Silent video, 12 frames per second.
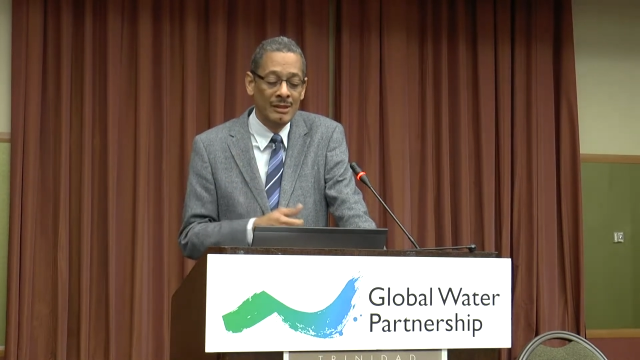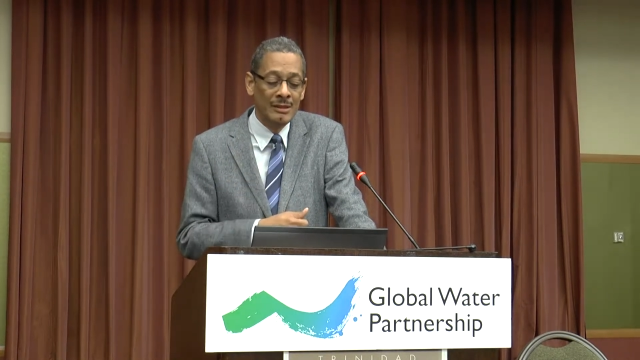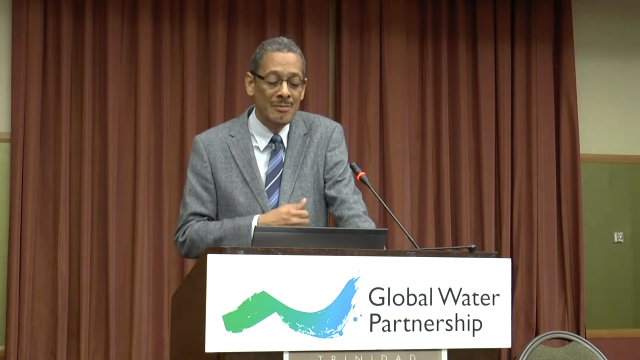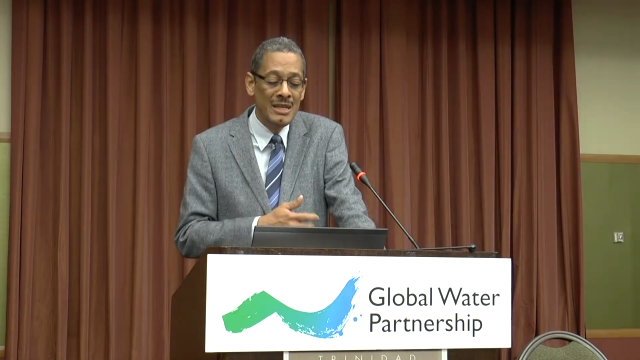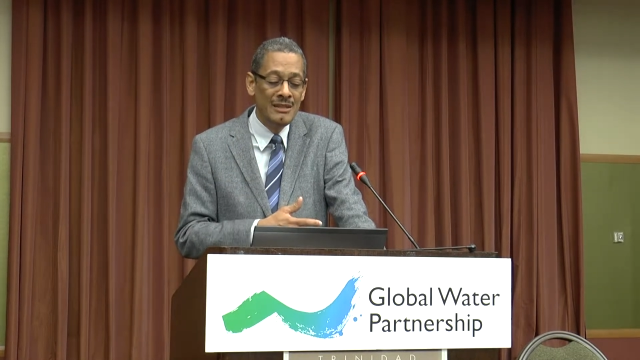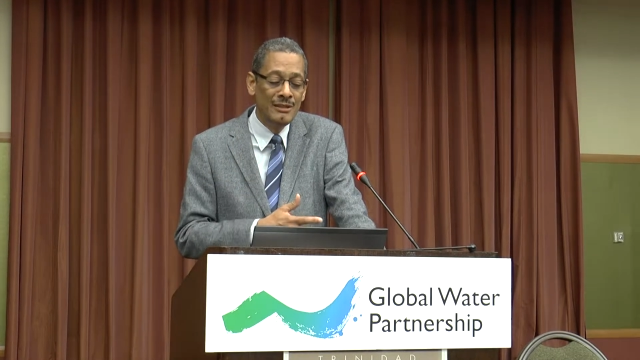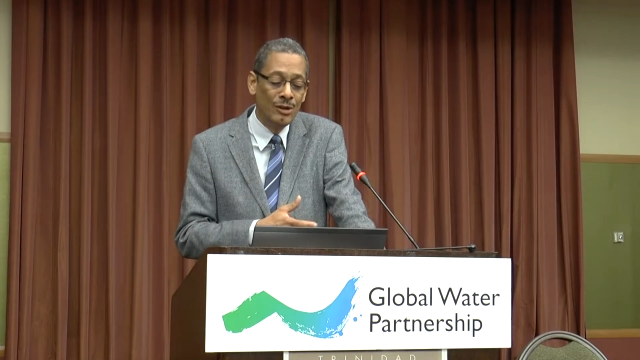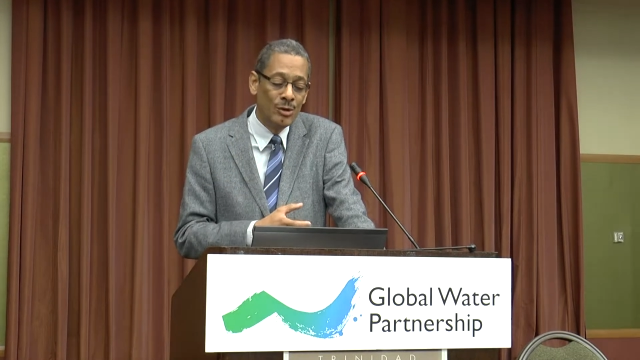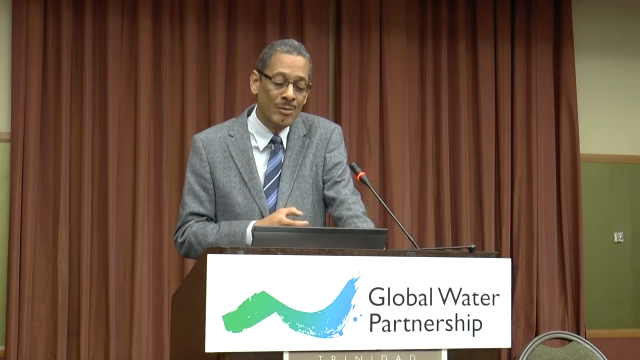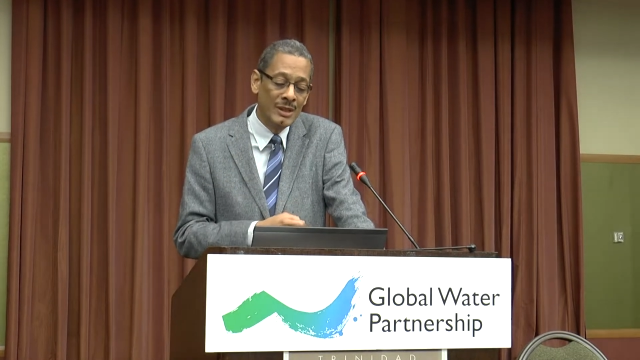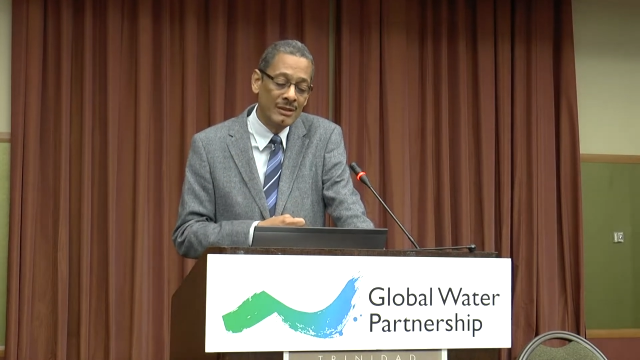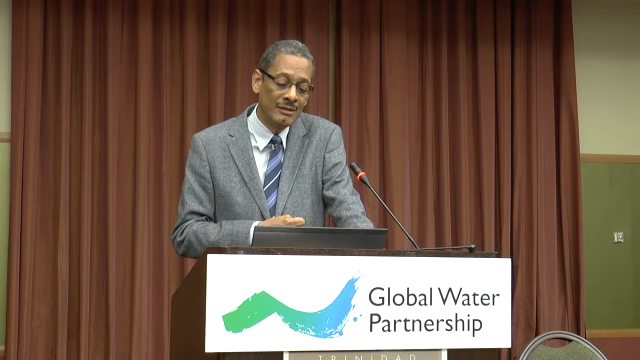the mean
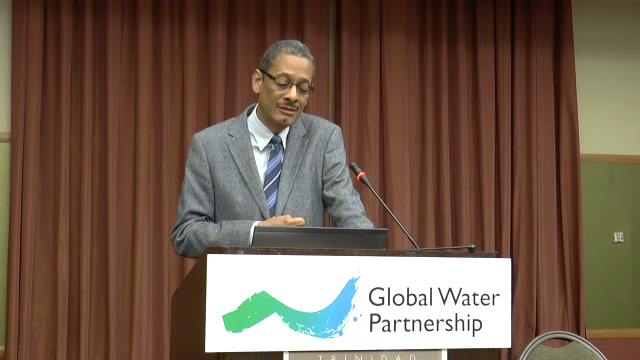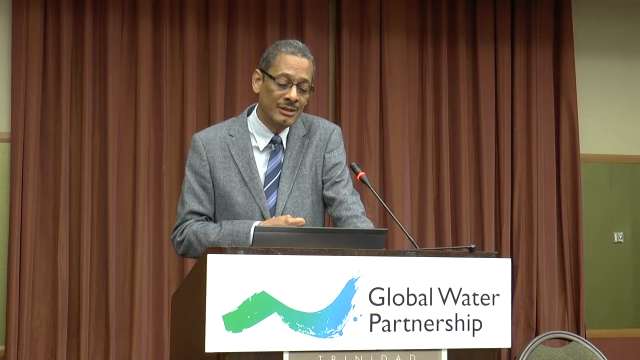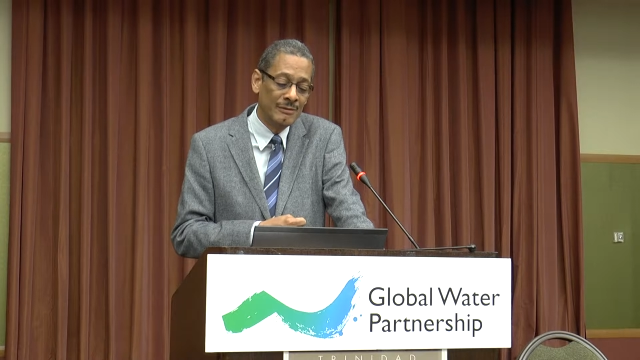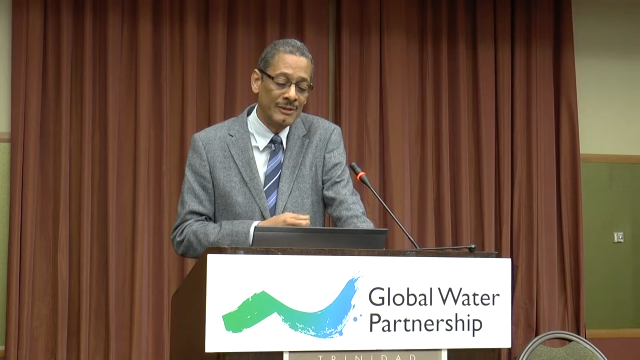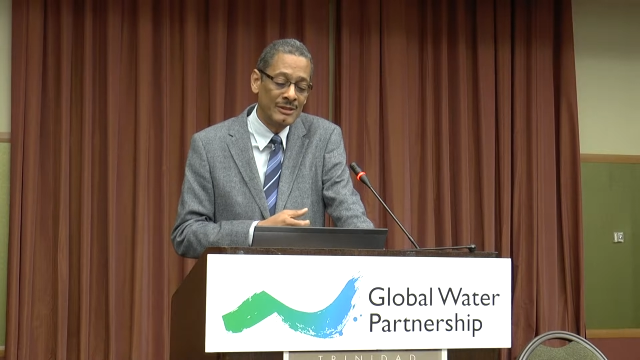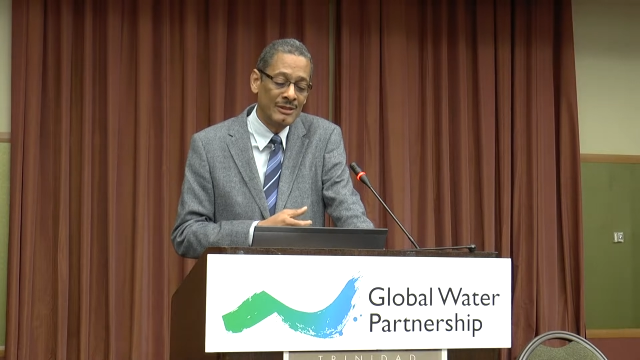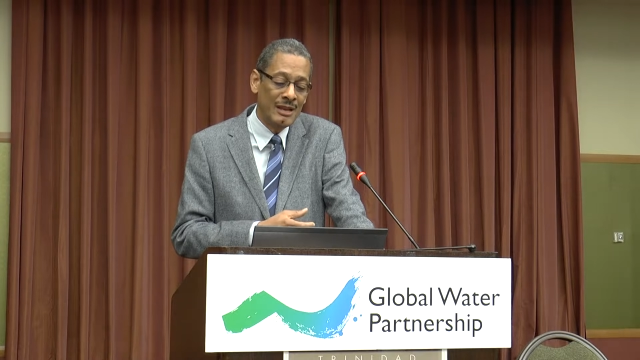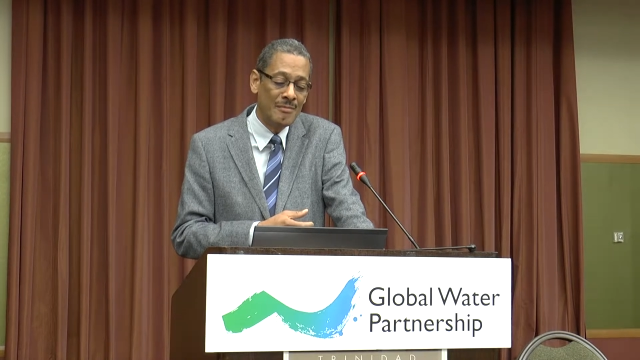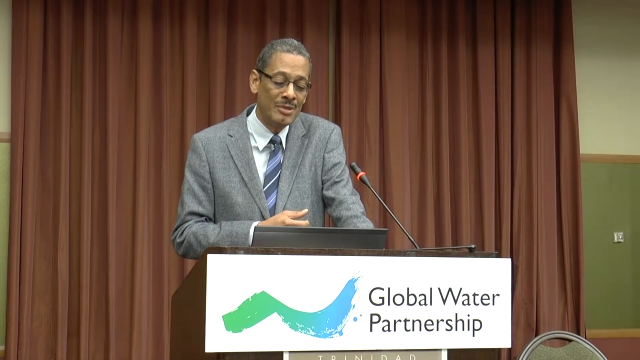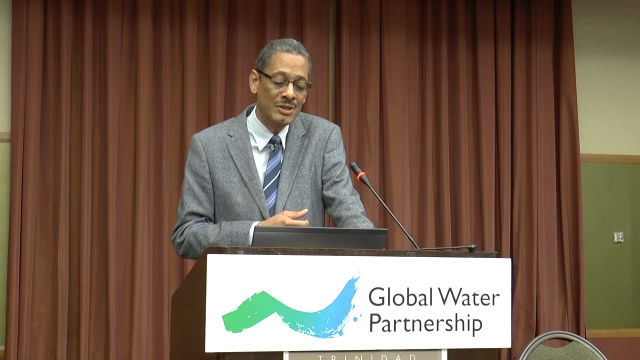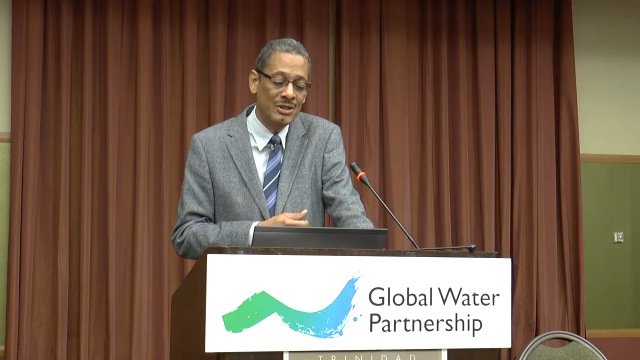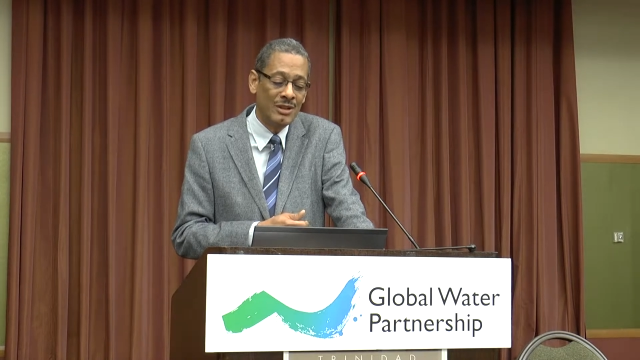global surface
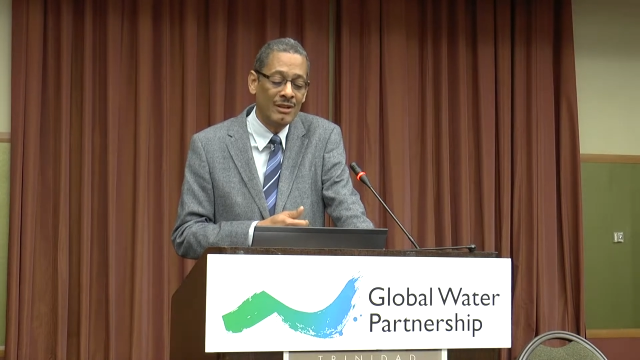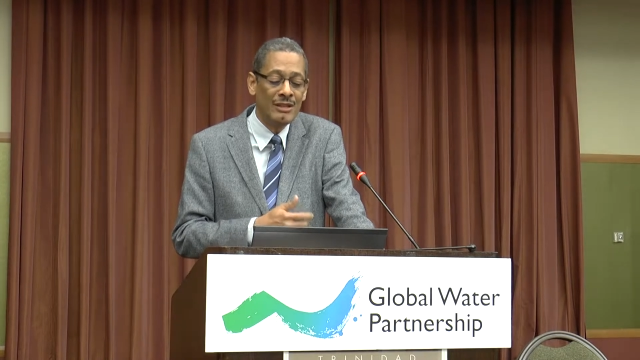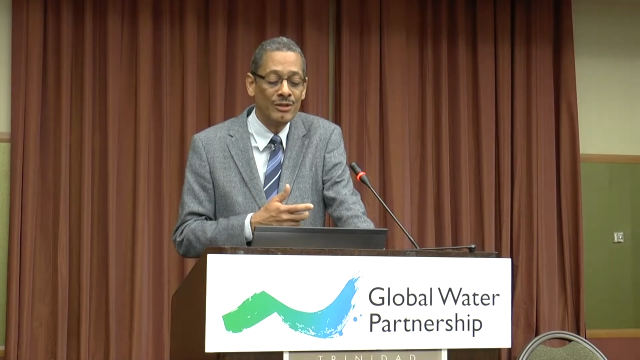temperature